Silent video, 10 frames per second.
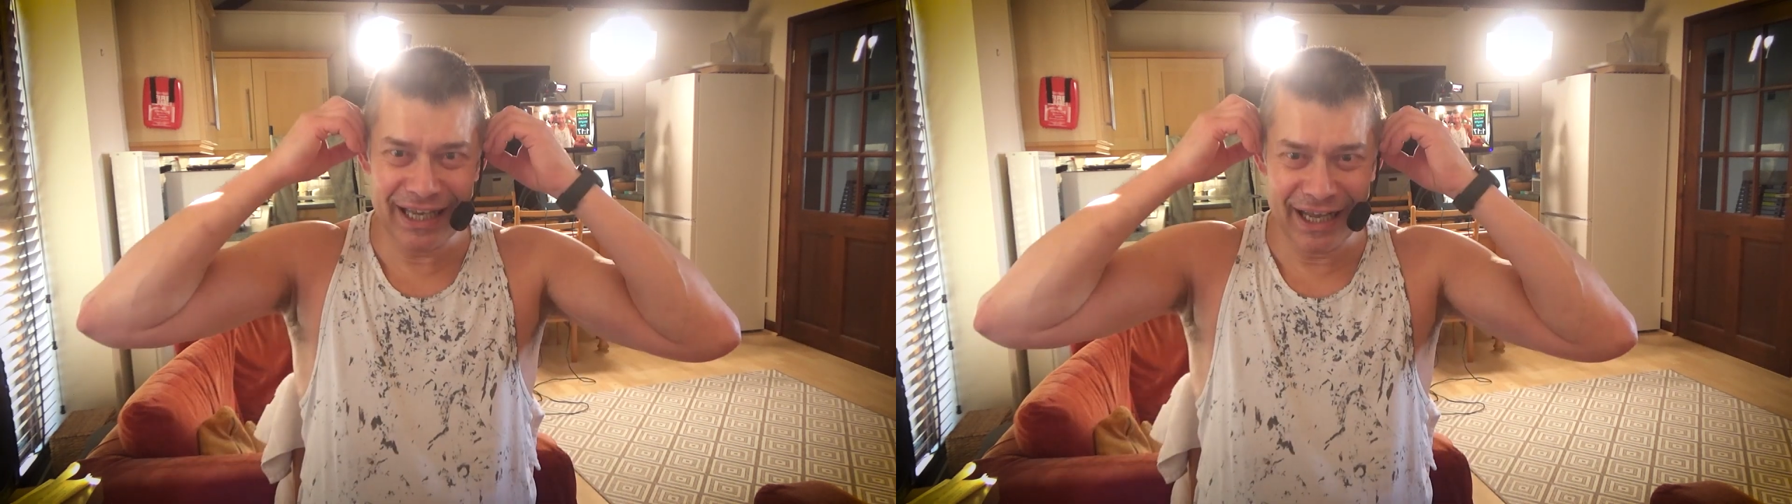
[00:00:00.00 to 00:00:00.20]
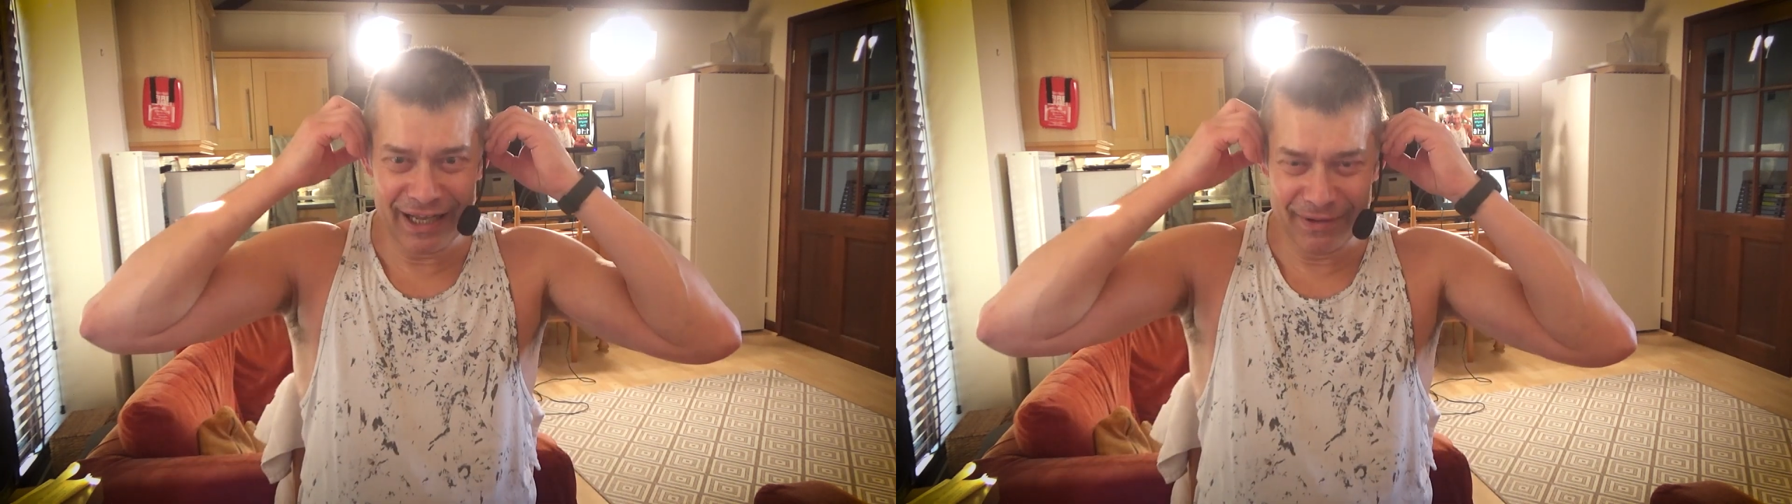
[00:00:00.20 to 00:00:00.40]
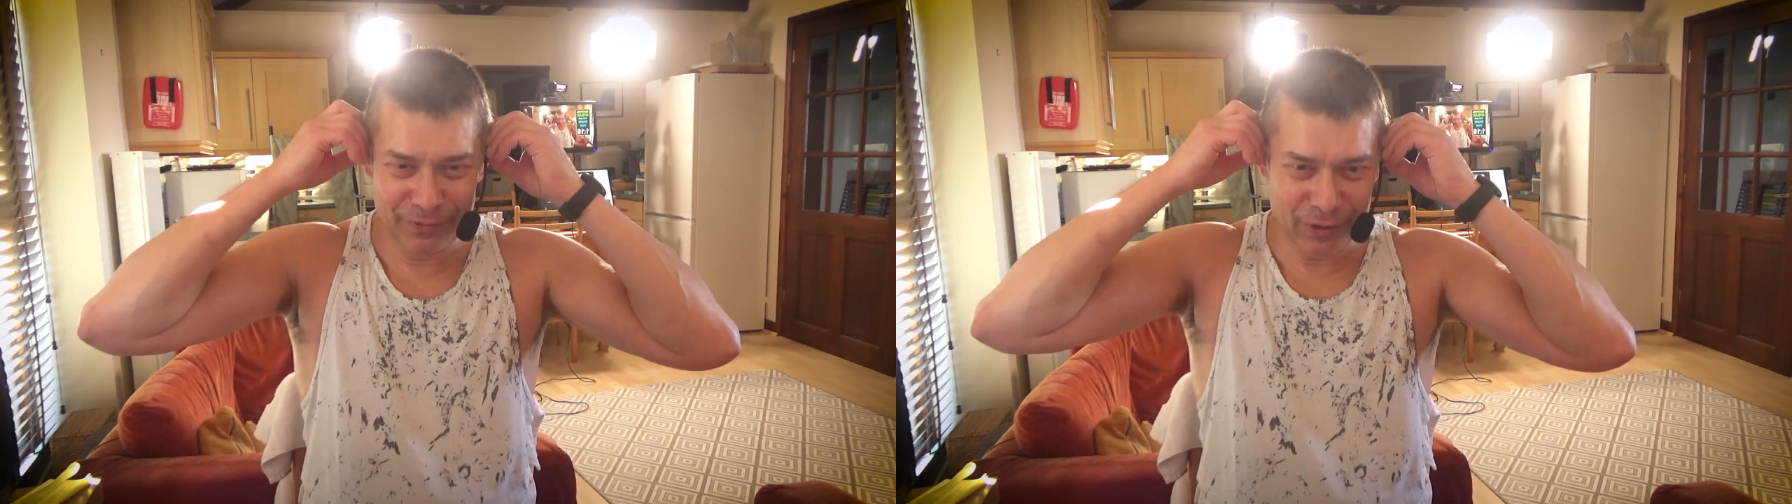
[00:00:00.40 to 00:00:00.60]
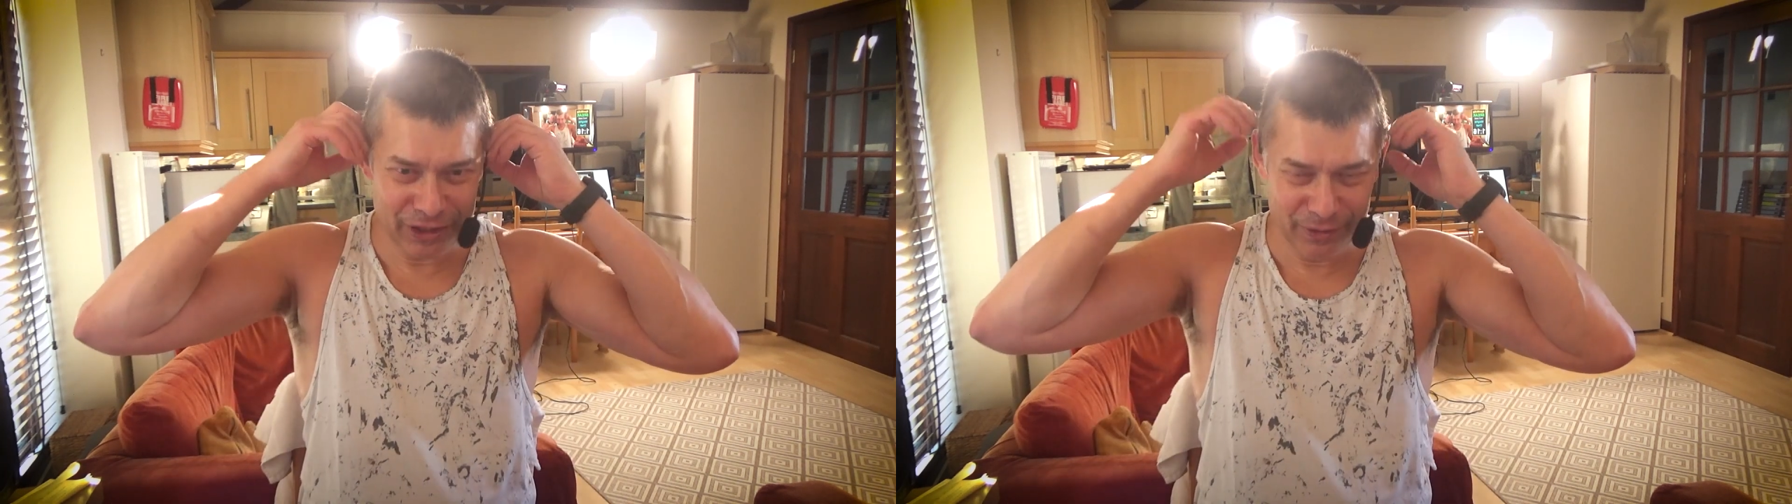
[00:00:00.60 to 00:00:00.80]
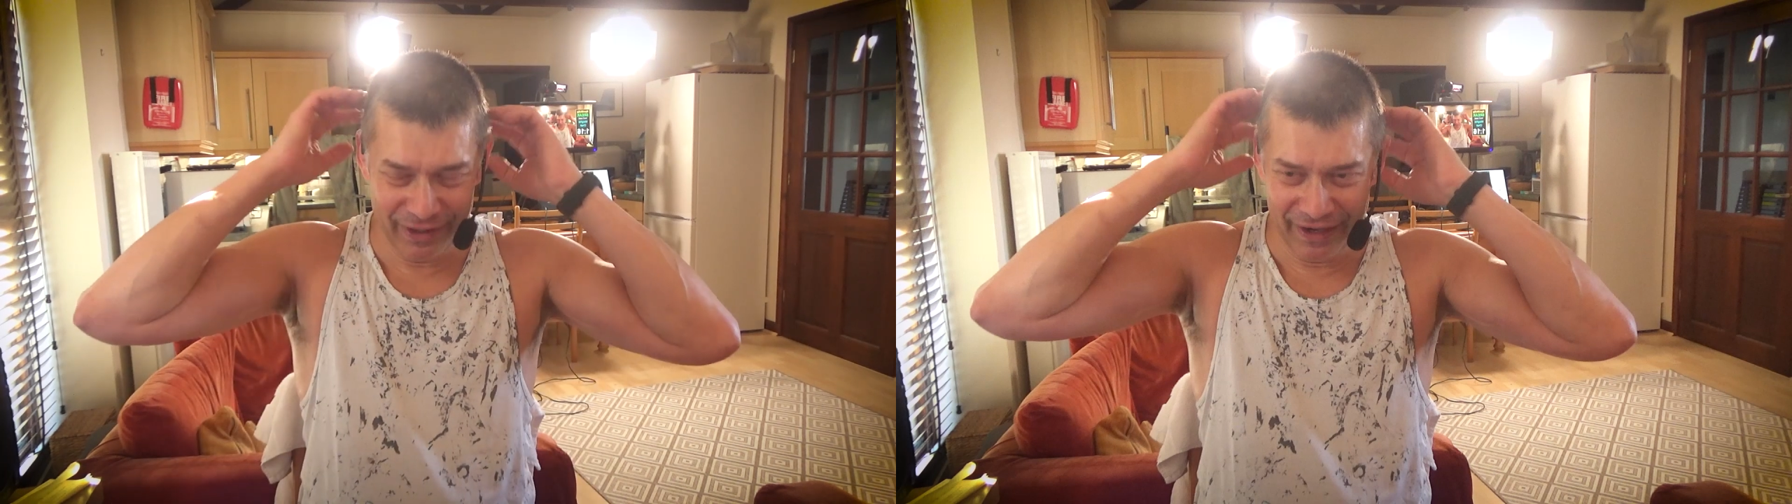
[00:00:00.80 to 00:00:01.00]
Yeah,
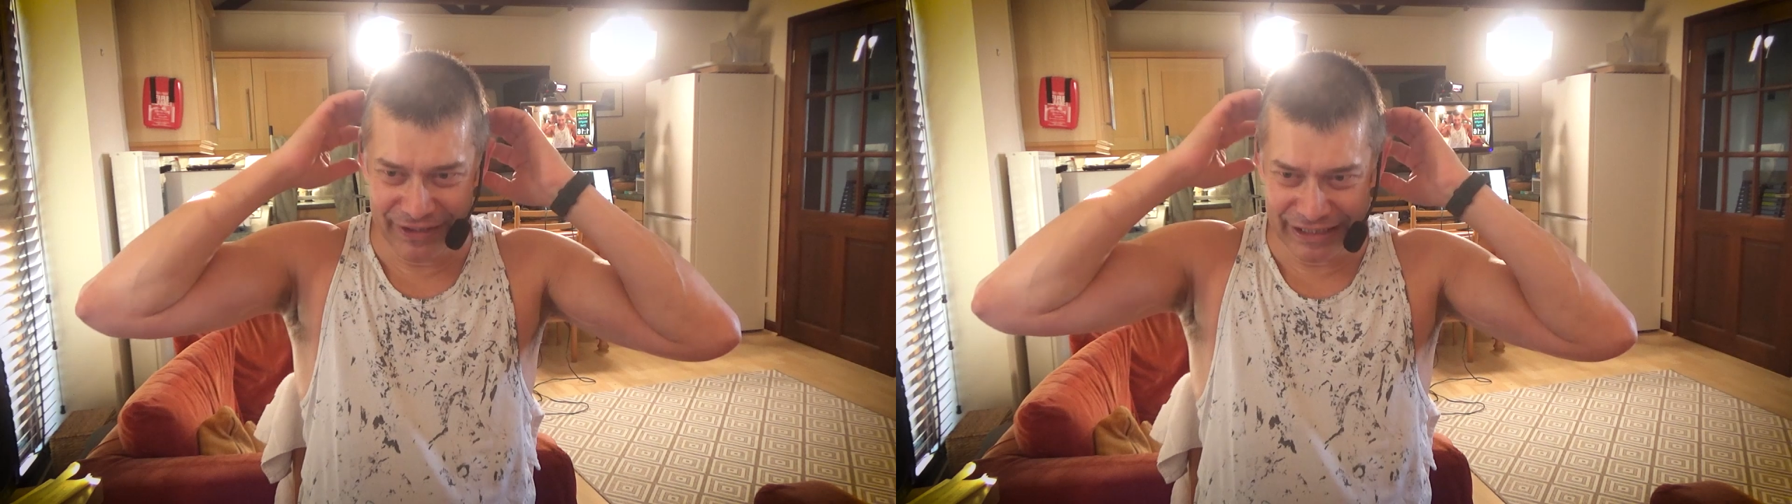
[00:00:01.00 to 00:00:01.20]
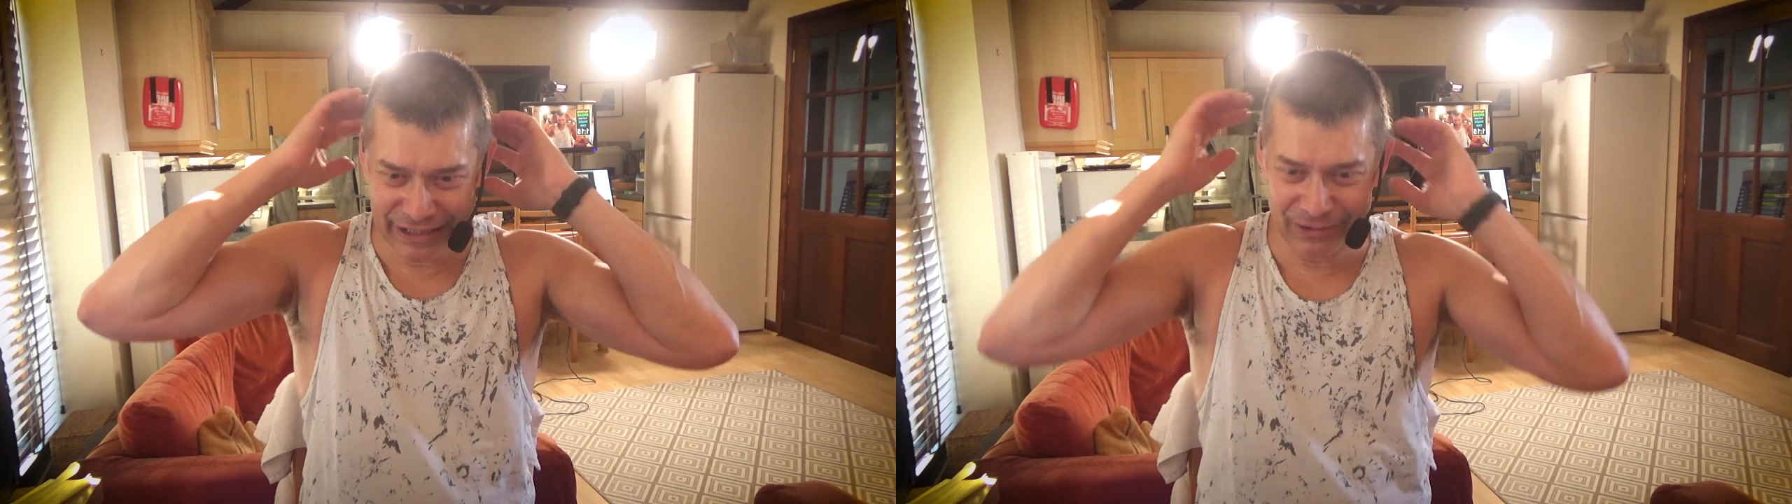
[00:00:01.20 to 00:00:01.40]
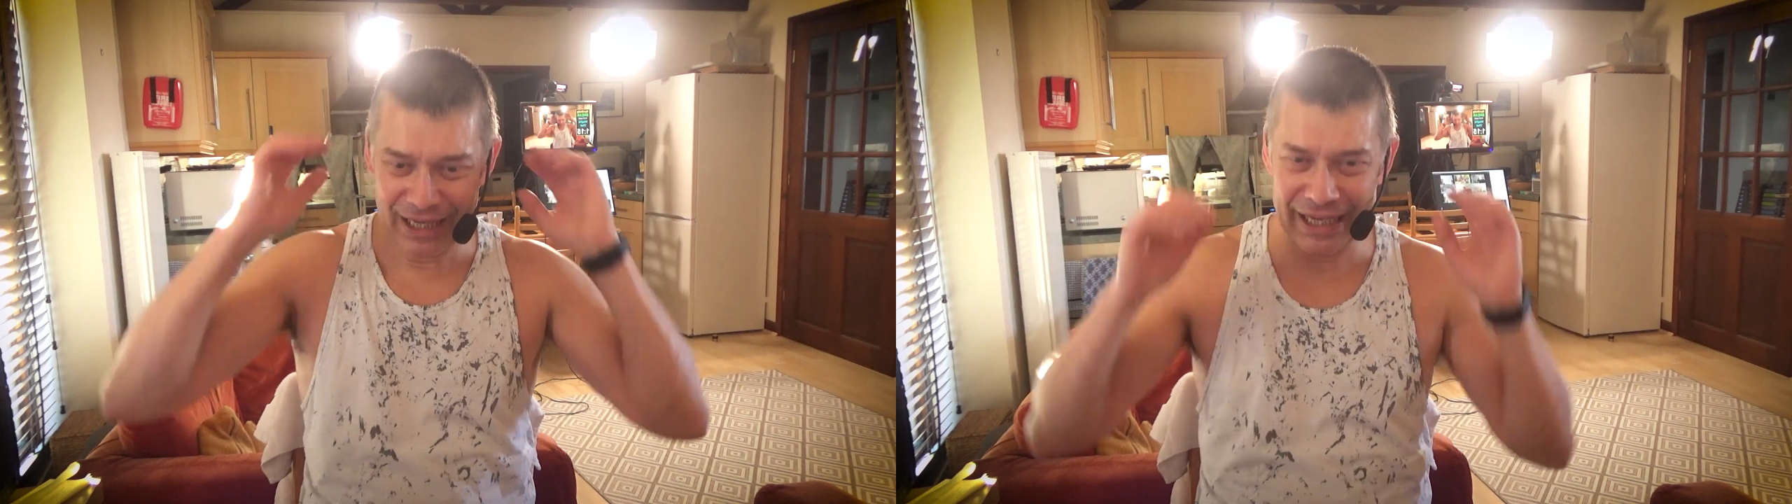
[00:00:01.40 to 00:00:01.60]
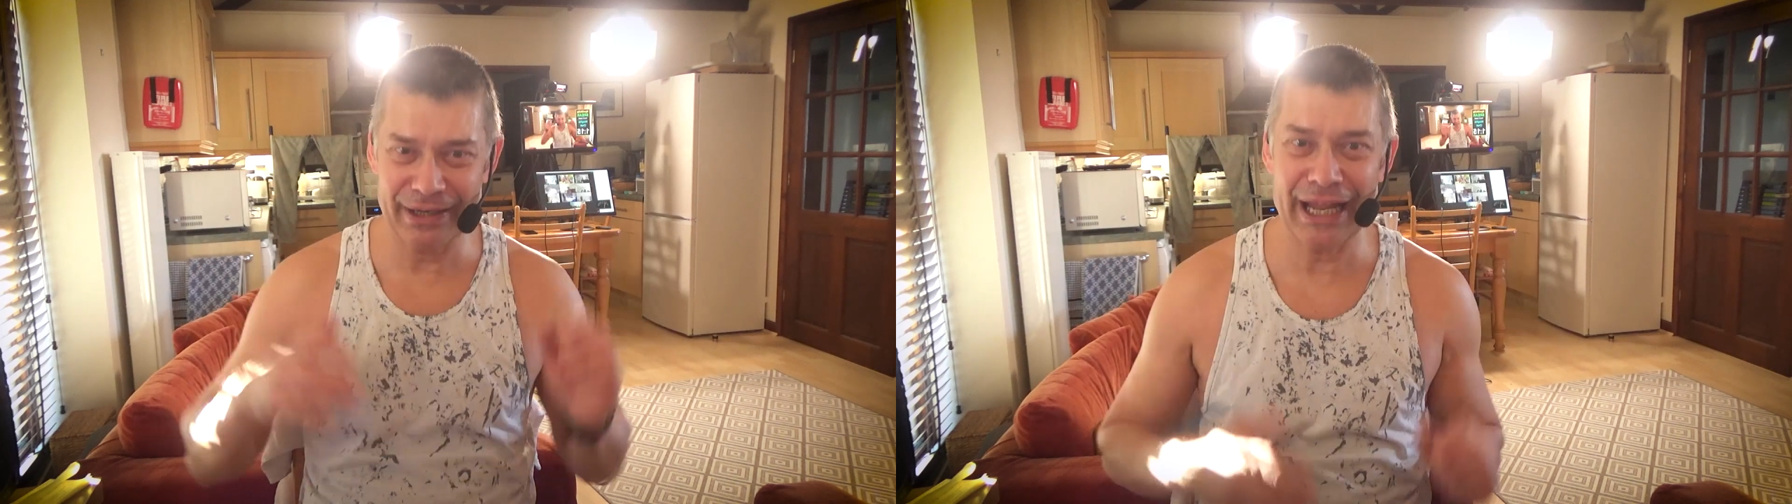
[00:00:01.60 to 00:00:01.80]
unfortunately, we left it too late,